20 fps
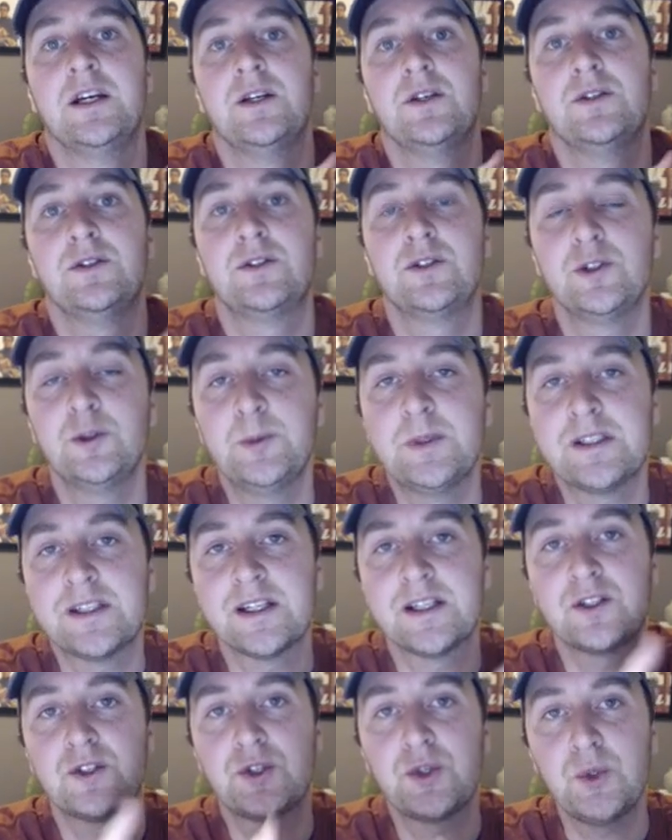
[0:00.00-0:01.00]
Zoom is
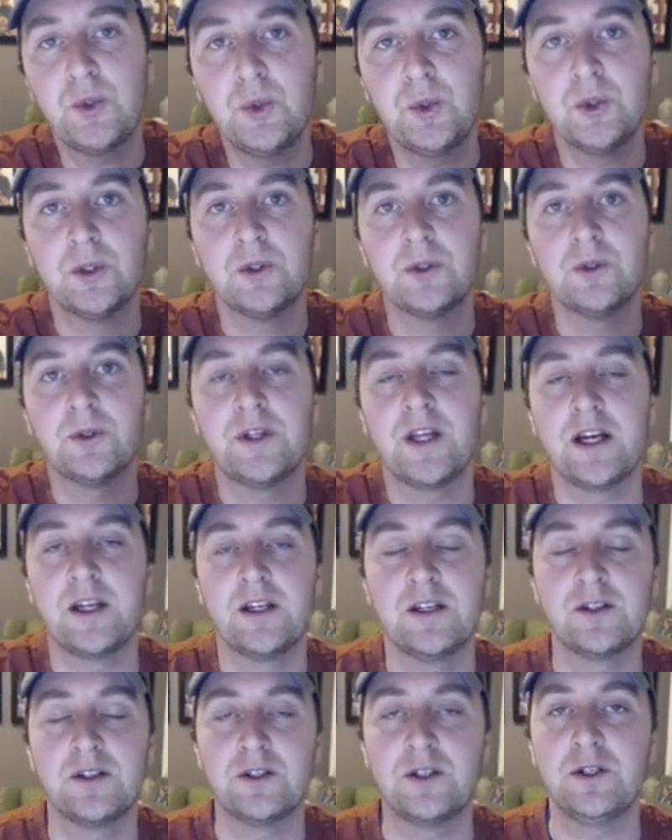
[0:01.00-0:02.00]
a tool that
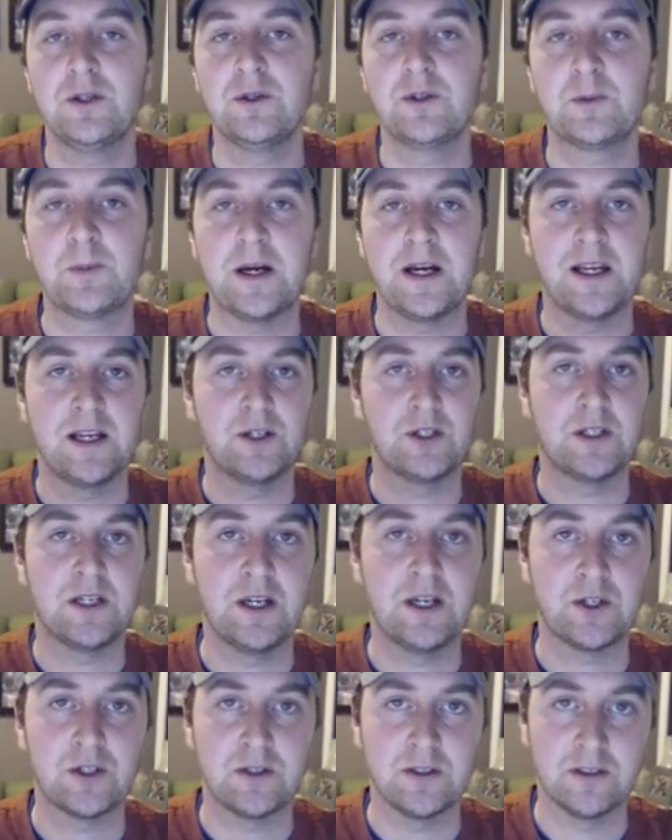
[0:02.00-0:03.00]
is used by
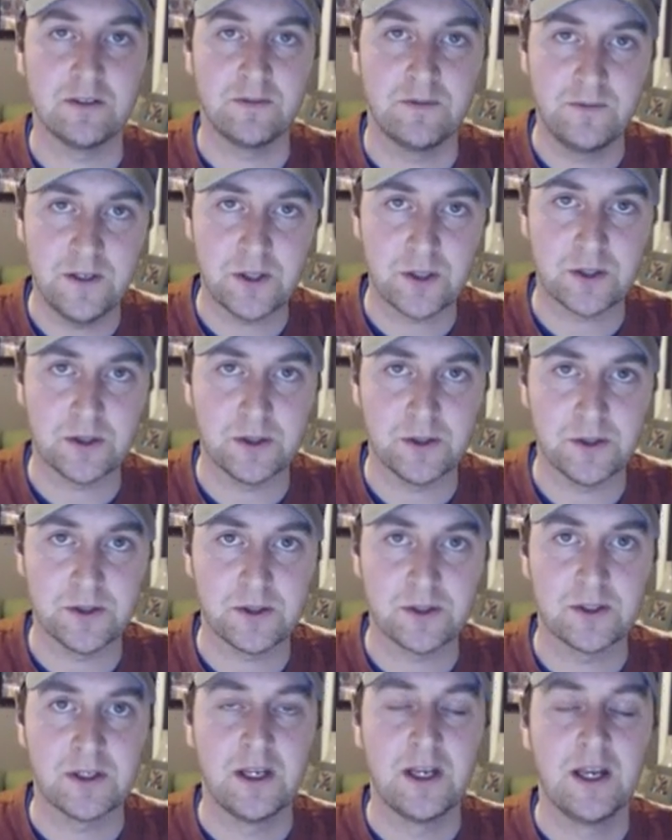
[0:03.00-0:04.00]
educational
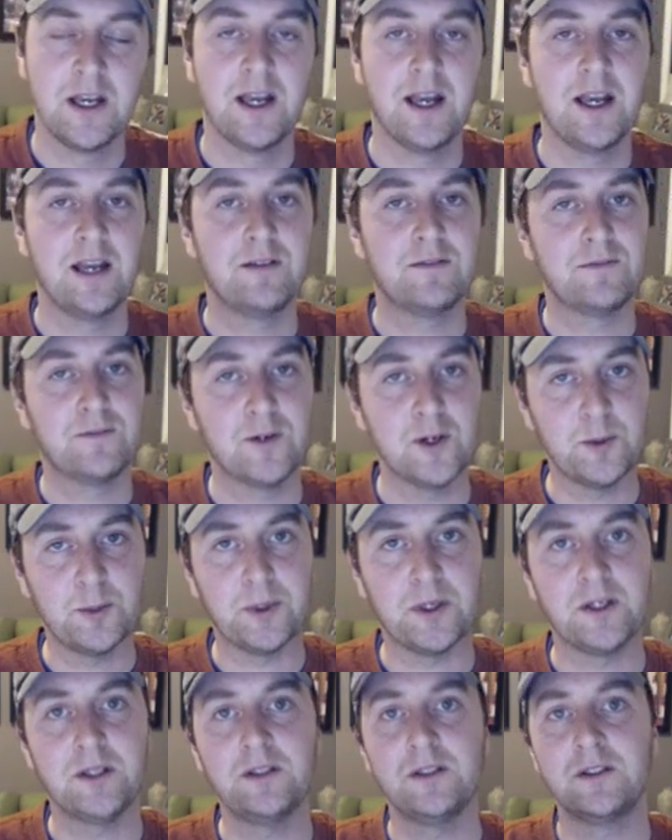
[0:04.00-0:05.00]
officials, and FERPA